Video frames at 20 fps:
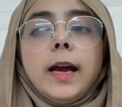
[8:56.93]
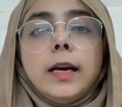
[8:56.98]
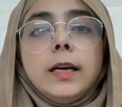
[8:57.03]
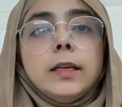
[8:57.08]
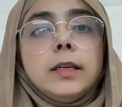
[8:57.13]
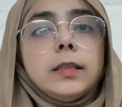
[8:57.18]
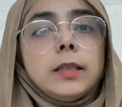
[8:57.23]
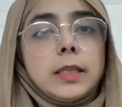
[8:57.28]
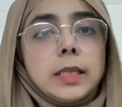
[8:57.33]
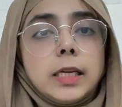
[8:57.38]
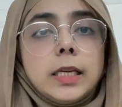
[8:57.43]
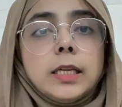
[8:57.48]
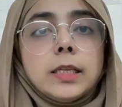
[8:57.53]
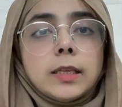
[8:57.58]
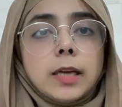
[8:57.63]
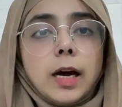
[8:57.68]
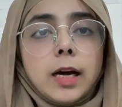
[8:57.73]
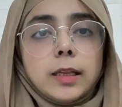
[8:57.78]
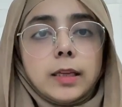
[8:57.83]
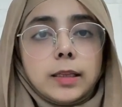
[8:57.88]
and
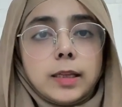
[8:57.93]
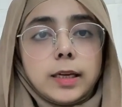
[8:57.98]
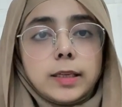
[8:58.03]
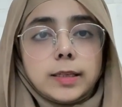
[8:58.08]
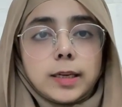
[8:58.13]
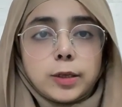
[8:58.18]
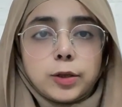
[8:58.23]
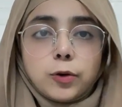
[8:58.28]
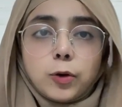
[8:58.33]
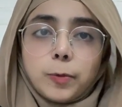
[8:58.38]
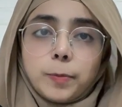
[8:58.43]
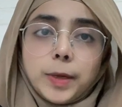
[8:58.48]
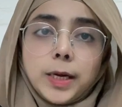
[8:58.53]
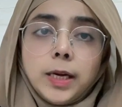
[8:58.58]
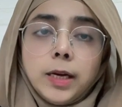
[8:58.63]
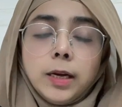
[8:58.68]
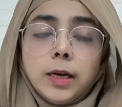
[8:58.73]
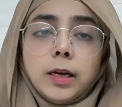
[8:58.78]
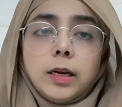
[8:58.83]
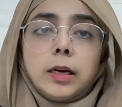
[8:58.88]
these other things that you will
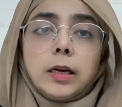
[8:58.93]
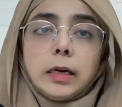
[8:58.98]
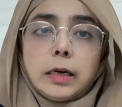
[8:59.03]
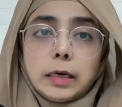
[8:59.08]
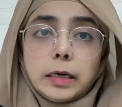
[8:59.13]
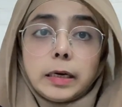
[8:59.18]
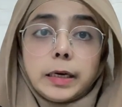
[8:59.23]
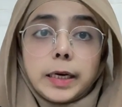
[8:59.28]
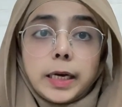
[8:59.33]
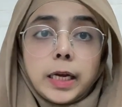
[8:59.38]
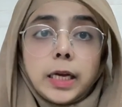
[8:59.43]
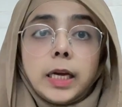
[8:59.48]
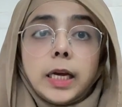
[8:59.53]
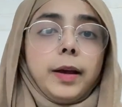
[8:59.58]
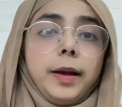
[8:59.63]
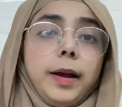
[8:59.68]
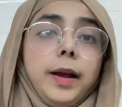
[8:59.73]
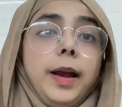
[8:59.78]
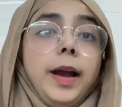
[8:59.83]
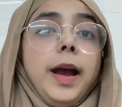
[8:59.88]
be learning.
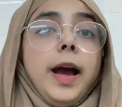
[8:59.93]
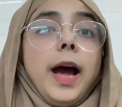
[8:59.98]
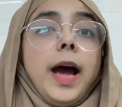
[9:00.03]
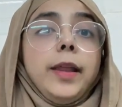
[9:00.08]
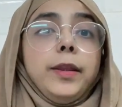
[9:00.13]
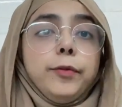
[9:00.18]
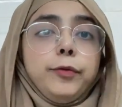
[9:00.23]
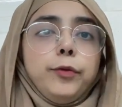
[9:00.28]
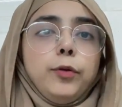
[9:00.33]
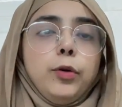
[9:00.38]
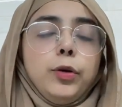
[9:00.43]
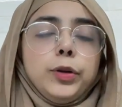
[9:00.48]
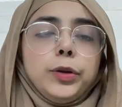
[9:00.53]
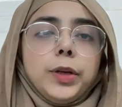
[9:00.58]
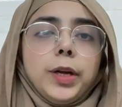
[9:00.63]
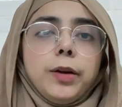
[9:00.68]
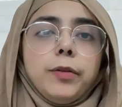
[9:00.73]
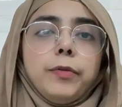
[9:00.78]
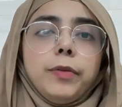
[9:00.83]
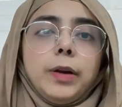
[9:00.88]
And the
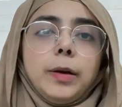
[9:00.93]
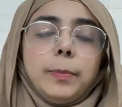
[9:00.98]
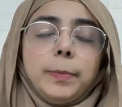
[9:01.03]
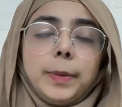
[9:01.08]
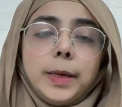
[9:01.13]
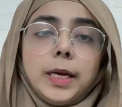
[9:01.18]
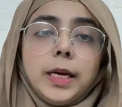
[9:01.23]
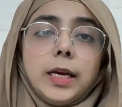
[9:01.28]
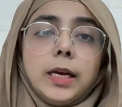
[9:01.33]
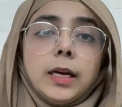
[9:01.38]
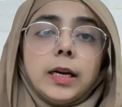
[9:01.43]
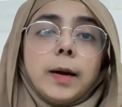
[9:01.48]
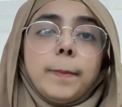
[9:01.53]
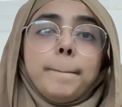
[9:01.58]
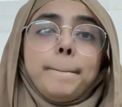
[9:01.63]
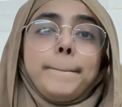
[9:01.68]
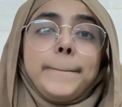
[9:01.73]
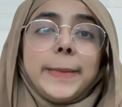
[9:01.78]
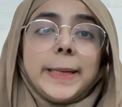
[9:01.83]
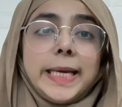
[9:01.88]
fourth year will be
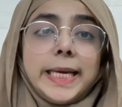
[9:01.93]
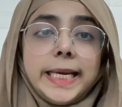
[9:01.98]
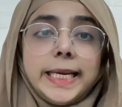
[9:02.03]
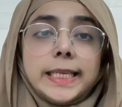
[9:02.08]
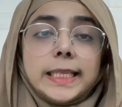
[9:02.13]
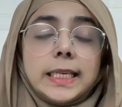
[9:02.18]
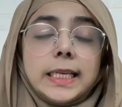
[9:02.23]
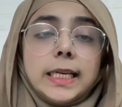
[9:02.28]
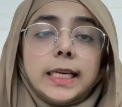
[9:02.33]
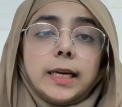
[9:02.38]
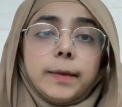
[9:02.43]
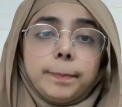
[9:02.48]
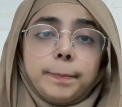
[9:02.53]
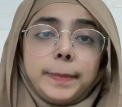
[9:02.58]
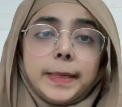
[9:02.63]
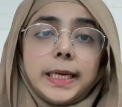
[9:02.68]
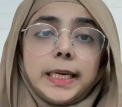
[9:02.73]
completely